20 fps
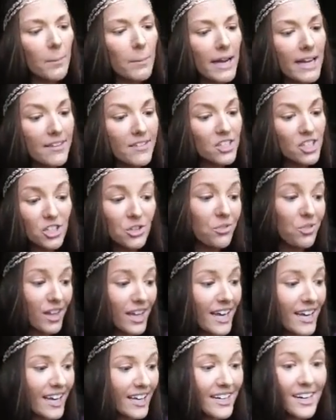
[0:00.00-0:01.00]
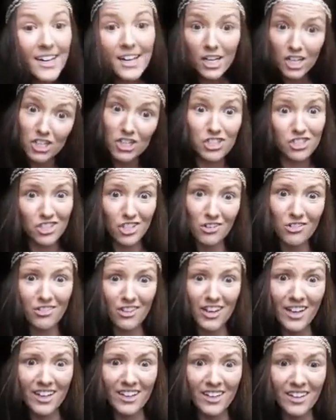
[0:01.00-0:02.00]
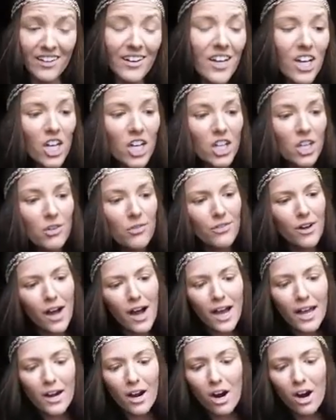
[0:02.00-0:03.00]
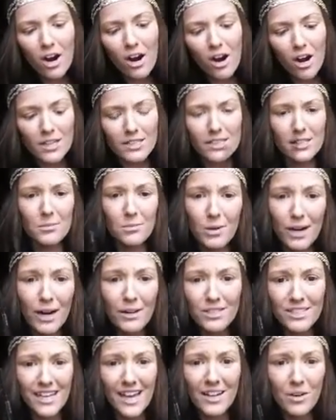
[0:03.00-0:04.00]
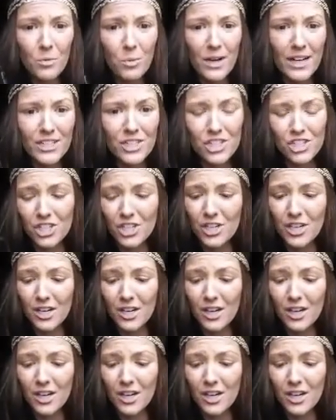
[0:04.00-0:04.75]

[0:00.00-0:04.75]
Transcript: And so then you've got our awesome brow set, which